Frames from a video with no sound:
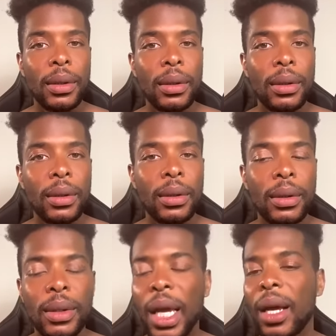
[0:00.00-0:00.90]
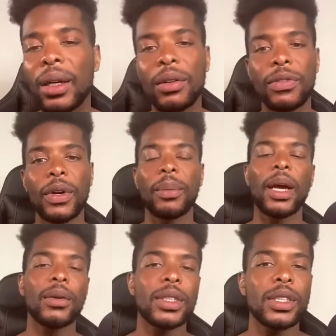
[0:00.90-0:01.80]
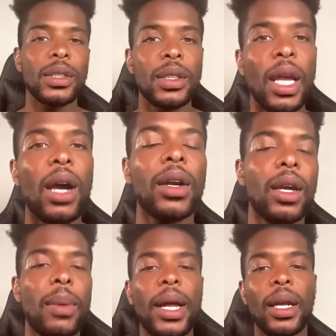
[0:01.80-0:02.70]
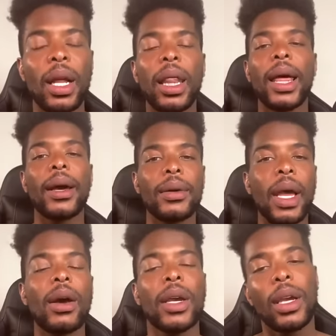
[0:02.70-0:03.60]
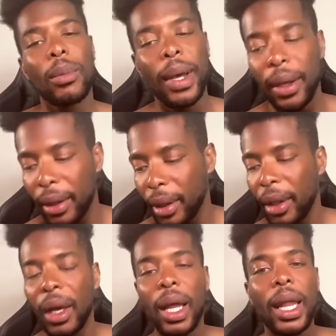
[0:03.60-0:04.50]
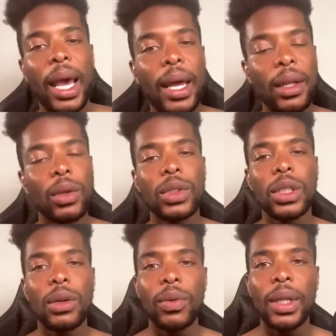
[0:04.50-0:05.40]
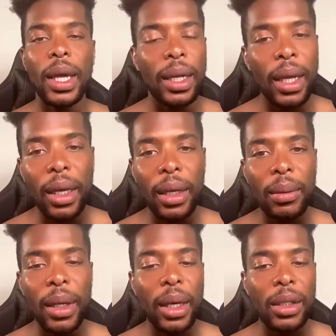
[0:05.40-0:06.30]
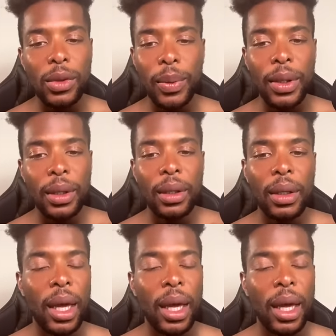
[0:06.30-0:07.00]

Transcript: Y'all don't give a fuck about Chrisean. Y'all care about the clout. Y'all care about aligning yourself with that name. And guess what?